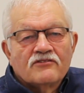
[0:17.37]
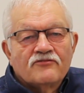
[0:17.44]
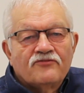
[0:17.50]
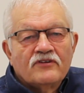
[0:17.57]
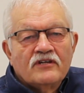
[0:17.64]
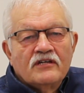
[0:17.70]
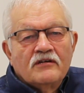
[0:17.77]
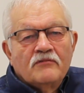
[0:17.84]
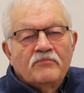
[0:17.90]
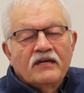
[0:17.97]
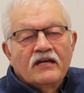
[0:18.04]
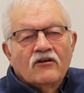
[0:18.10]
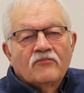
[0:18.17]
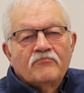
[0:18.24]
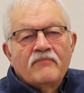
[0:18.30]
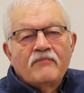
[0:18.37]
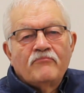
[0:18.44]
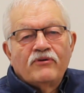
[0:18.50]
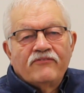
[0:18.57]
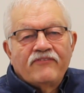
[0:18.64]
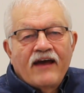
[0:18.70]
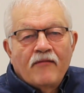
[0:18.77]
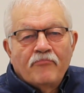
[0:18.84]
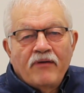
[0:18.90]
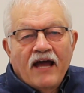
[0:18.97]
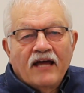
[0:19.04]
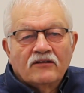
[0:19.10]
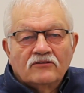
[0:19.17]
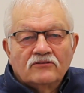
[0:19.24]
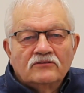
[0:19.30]
of being a member of our
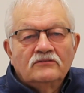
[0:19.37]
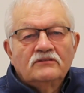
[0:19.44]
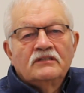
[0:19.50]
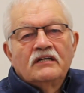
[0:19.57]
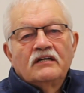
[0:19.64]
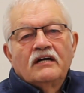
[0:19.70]
panel,